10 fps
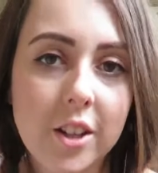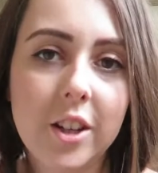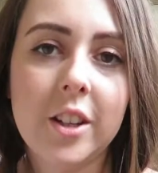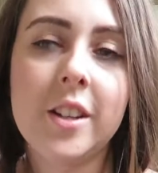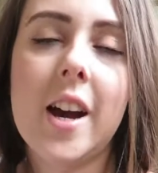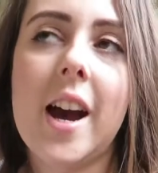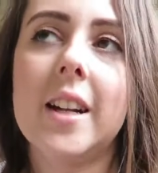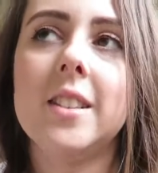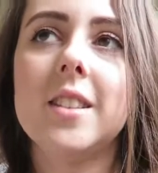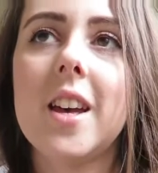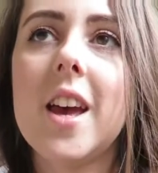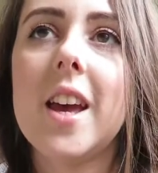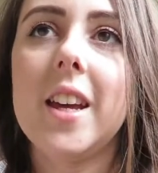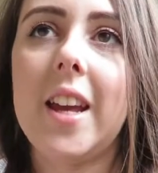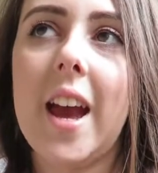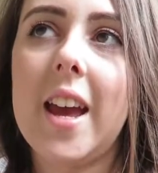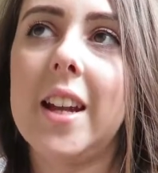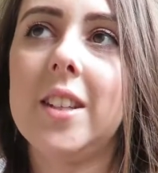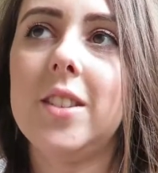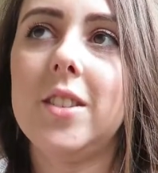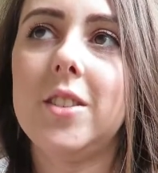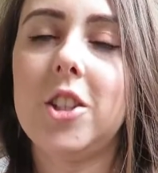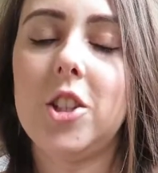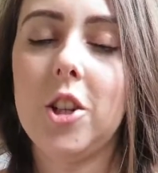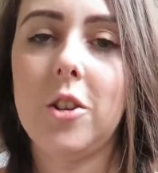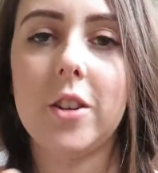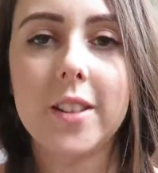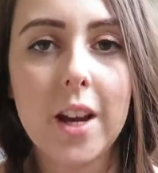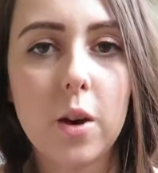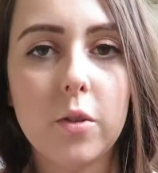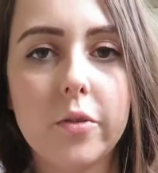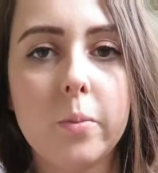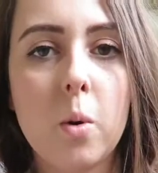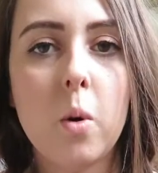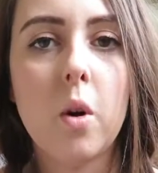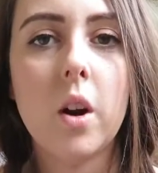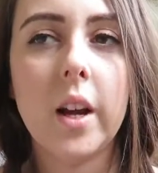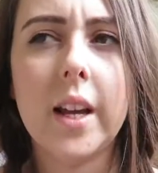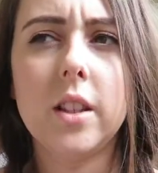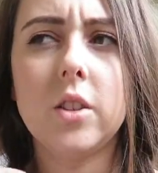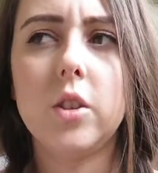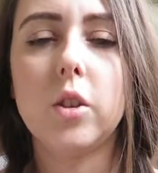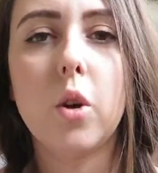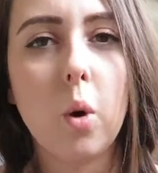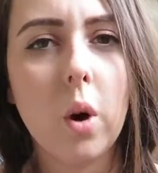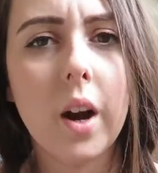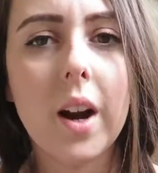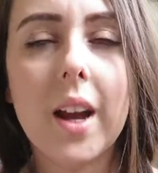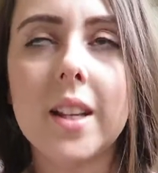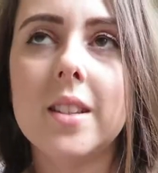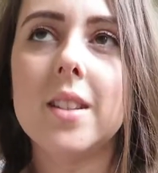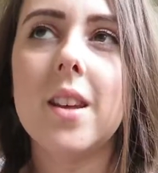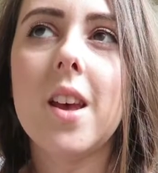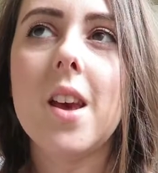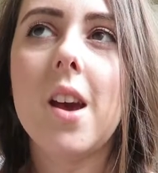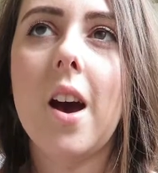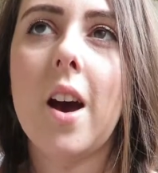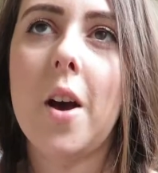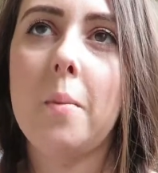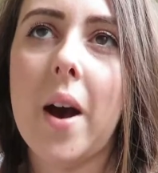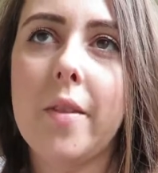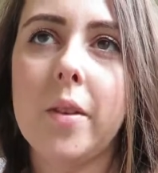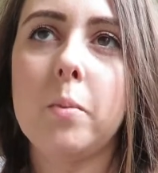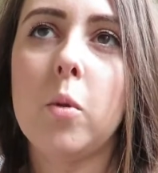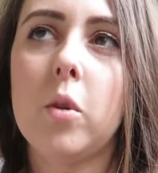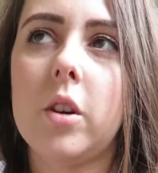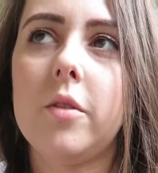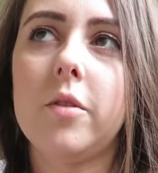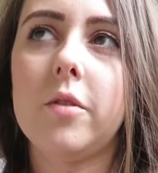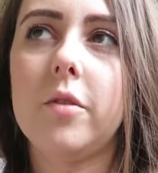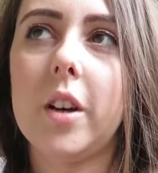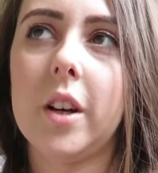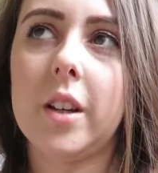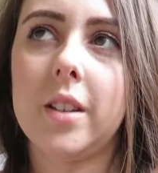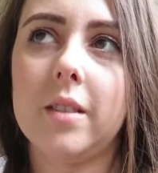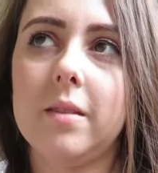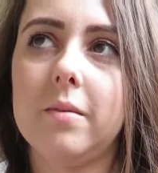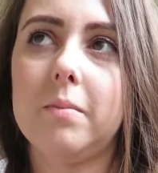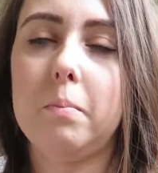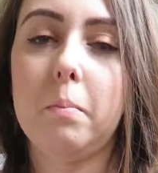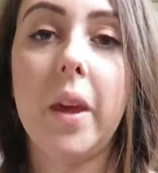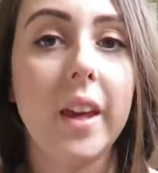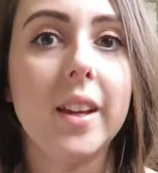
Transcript: onion and getting to yourself more, like to your core, and having more of a big